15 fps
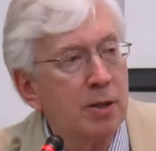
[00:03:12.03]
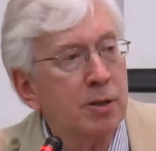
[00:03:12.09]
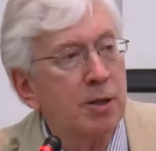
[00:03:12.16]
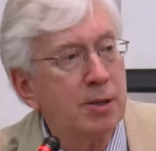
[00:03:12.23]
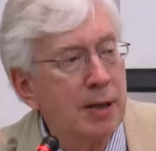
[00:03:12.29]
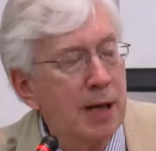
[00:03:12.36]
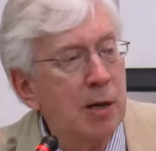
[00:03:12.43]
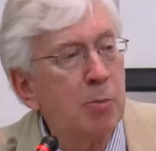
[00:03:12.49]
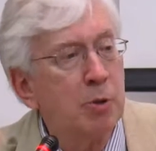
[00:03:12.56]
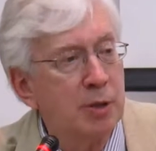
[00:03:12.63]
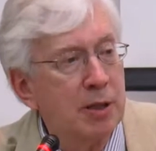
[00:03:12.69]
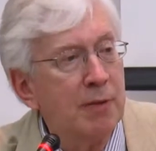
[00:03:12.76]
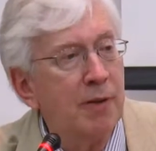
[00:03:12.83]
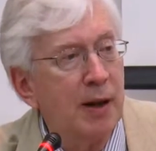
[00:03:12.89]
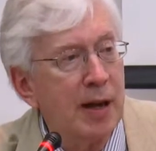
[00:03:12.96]
sustainable
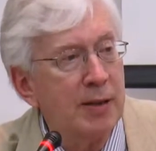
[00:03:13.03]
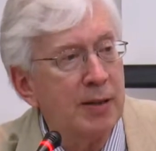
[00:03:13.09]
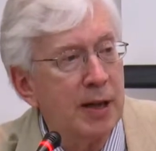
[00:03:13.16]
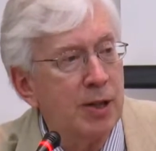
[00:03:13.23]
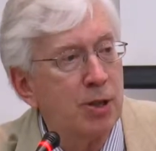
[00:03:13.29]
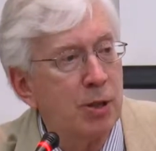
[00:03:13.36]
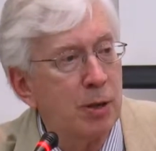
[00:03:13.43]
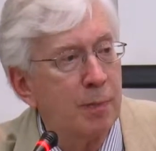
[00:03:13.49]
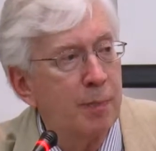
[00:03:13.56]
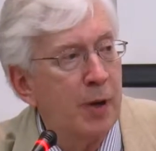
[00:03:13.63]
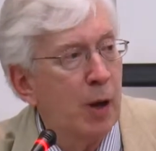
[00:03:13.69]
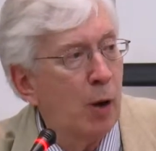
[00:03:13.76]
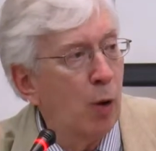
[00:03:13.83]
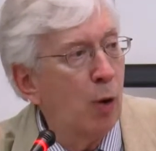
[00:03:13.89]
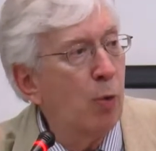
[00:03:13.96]
civilization,
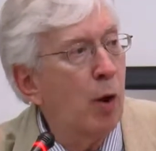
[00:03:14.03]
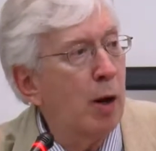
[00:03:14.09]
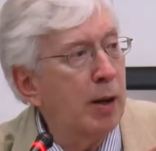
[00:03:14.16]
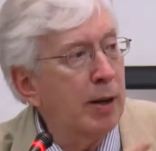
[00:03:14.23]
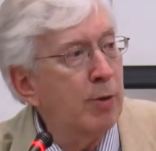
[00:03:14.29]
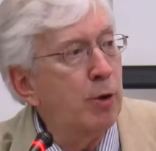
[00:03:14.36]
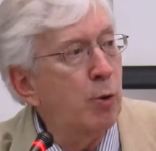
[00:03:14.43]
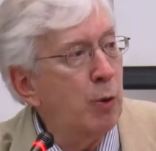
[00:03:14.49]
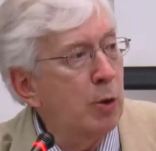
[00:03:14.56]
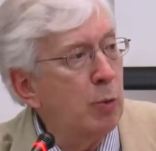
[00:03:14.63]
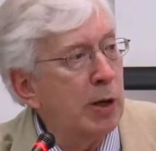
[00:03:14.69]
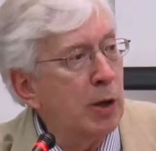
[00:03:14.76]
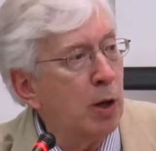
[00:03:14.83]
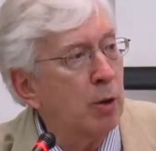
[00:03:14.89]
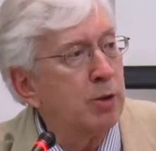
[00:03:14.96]
or what in UN
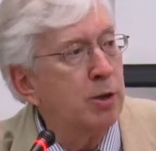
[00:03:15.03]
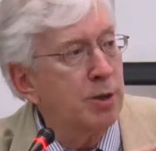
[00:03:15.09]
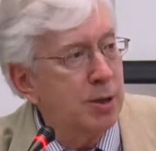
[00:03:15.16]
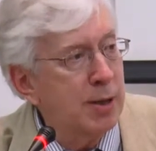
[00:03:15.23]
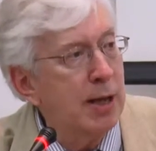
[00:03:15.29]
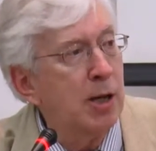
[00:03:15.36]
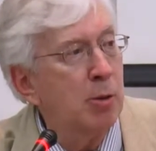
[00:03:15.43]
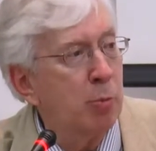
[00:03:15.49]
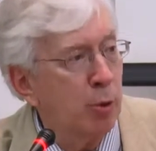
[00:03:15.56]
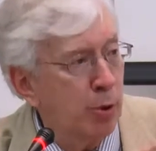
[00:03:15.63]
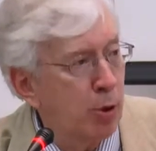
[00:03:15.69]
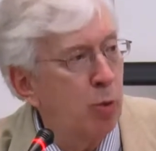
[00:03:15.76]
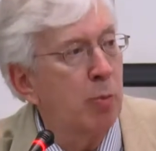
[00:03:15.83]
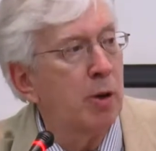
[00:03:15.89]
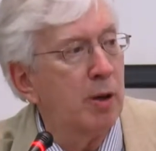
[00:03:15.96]
we call sustainable
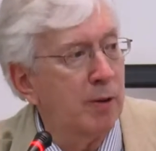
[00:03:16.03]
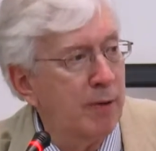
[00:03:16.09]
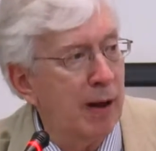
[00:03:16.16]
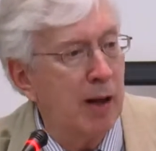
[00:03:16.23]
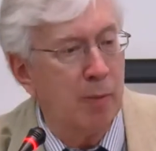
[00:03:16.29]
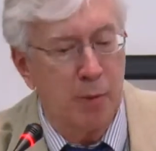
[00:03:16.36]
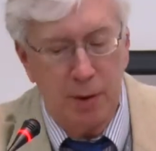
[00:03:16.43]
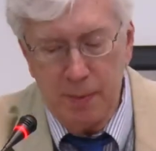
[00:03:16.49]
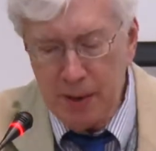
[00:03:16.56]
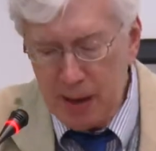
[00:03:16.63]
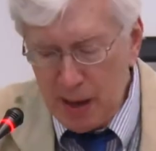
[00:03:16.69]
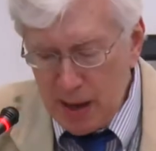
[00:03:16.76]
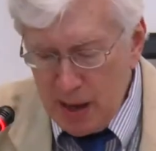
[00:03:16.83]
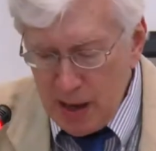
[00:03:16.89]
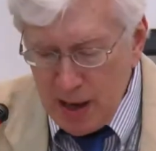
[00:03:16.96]
human development.
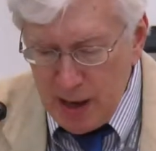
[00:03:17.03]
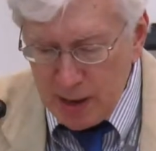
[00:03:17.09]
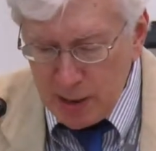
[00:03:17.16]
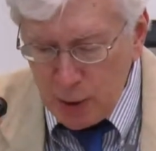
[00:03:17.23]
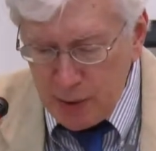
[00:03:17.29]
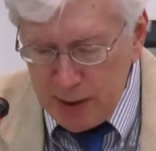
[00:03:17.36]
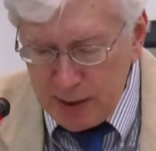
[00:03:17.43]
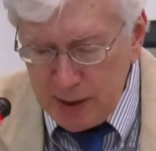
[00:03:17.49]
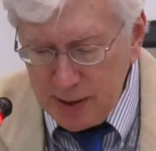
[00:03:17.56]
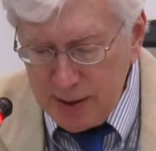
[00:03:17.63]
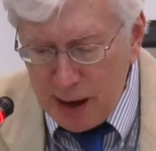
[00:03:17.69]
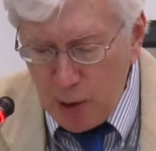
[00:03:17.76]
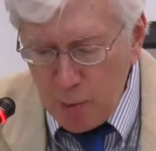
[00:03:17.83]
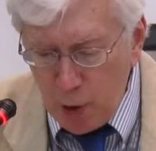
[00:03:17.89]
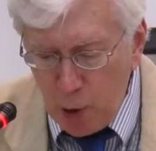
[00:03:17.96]
So this is
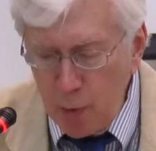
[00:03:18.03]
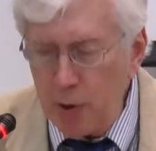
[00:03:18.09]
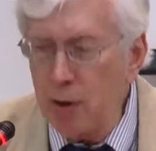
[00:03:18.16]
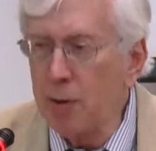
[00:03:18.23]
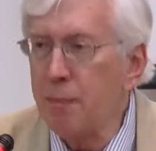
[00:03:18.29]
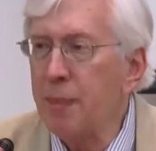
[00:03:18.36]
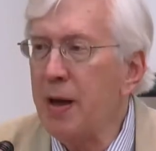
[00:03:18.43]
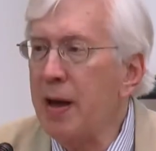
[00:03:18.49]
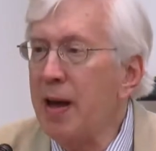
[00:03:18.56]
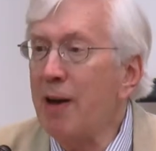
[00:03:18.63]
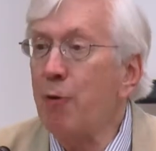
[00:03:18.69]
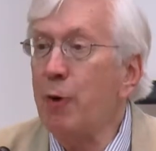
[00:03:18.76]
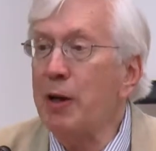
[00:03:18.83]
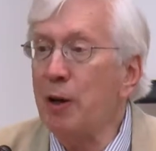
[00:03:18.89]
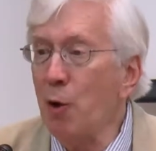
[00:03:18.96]
our moment.
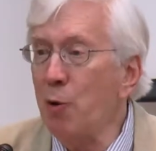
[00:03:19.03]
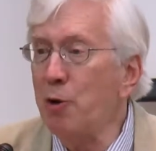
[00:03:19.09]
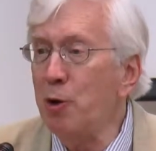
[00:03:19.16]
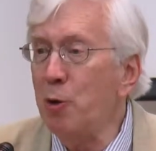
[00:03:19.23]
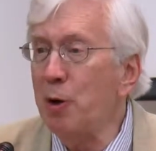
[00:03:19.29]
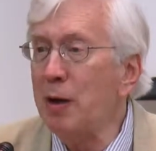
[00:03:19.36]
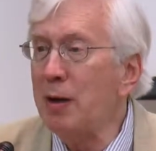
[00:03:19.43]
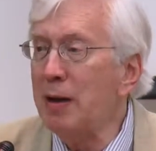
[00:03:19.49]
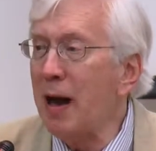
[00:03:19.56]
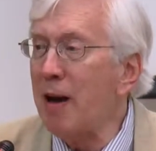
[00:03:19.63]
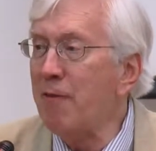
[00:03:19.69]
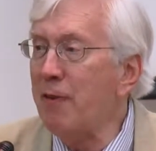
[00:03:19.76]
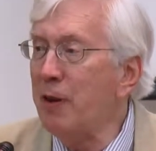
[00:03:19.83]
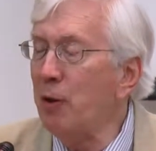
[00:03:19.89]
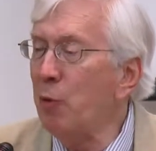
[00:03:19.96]
If we don't do it,
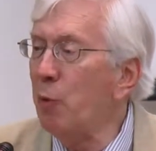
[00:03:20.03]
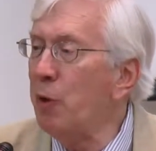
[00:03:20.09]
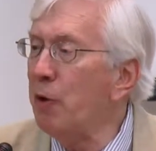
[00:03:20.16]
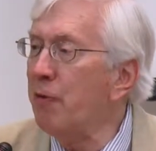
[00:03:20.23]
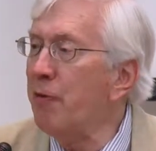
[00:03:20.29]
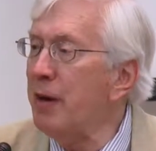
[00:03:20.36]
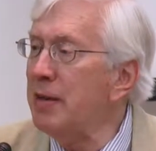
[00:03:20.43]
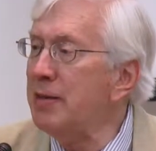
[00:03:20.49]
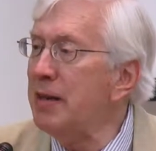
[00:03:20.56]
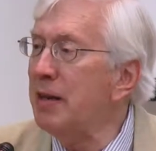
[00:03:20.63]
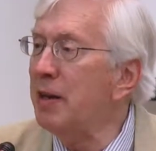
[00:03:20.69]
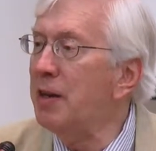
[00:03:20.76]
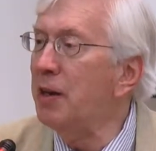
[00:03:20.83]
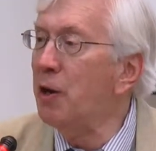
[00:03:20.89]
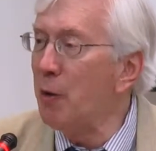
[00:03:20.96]
I feel we're facing
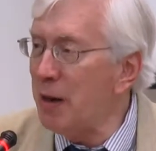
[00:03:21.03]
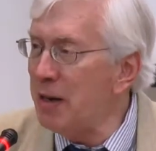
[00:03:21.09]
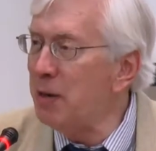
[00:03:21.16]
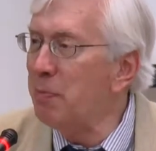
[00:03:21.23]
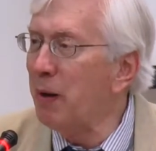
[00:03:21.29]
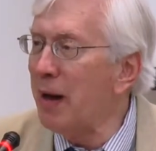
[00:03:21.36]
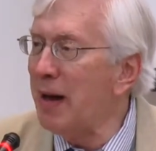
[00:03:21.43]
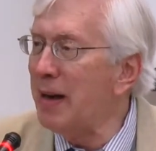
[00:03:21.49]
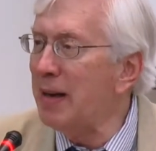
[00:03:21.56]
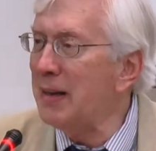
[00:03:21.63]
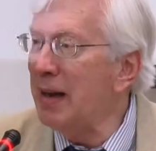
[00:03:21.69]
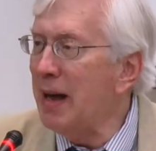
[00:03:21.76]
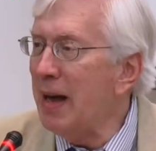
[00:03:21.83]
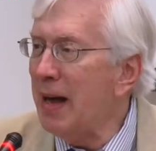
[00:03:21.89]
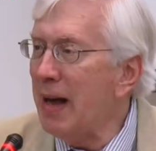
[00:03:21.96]
a degraded
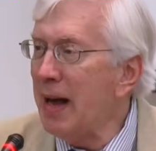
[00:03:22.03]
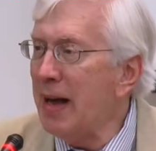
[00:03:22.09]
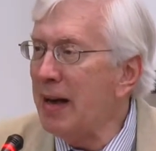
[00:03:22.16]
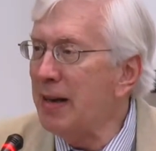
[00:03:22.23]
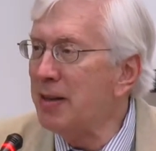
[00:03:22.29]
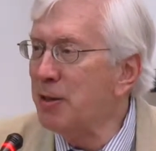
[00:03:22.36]
planet and